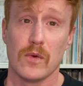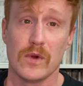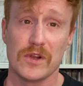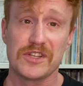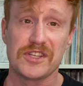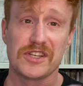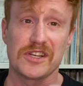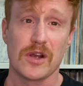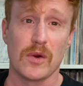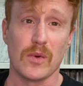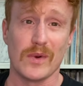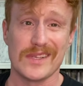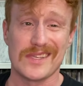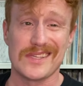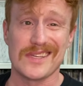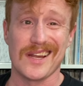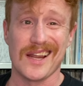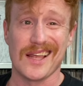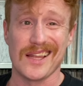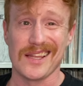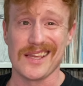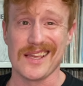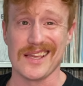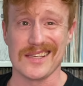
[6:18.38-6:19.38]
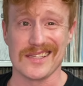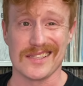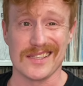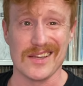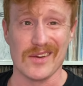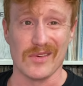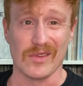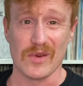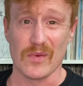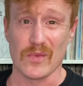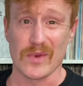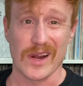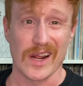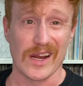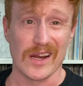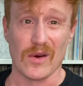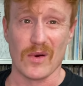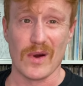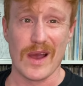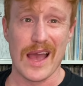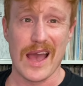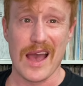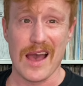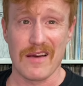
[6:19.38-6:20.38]
which coincidentally is the only one I
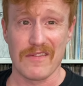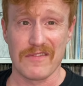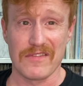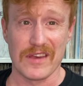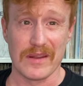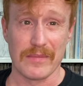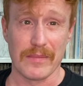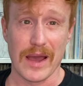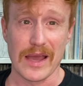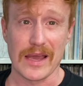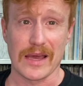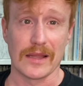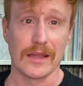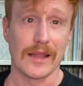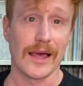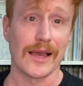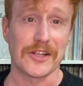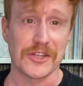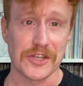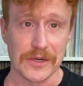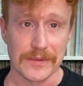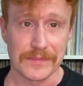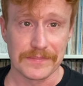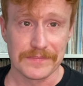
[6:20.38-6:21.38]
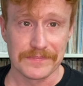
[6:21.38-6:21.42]
don't have in my collection.